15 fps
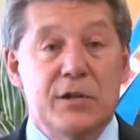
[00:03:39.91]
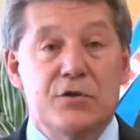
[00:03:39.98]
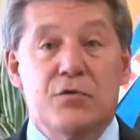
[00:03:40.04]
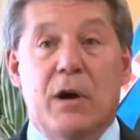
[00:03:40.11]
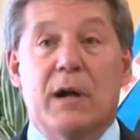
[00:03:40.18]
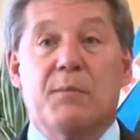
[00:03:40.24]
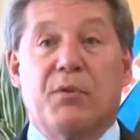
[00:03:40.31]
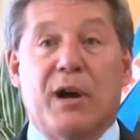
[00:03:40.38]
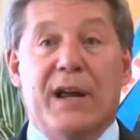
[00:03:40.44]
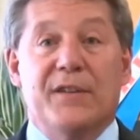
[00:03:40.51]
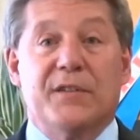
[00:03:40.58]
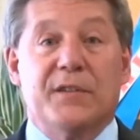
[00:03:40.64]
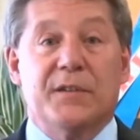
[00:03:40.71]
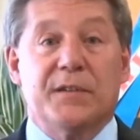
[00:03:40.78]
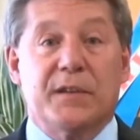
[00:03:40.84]
drug
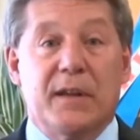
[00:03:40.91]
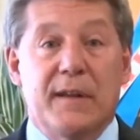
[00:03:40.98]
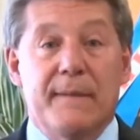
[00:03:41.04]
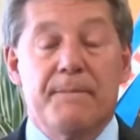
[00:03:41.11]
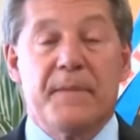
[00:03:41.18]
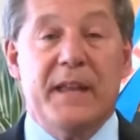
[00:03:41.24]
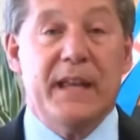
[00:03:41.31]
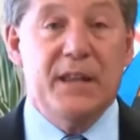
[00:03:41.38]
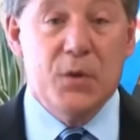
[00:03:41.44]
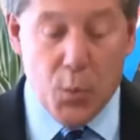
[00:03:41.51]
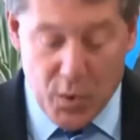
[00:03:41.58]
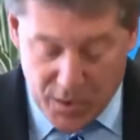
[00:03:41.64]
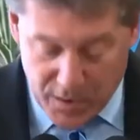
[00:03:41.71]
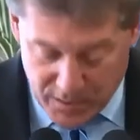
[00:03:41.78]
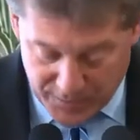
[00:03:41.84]
prices in the
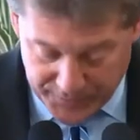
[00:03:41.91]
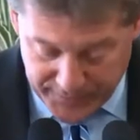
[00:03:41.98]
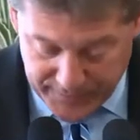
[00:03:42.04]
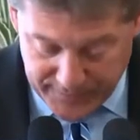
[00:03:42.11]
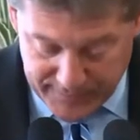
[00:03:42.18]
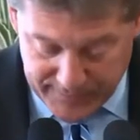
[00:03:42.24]
world.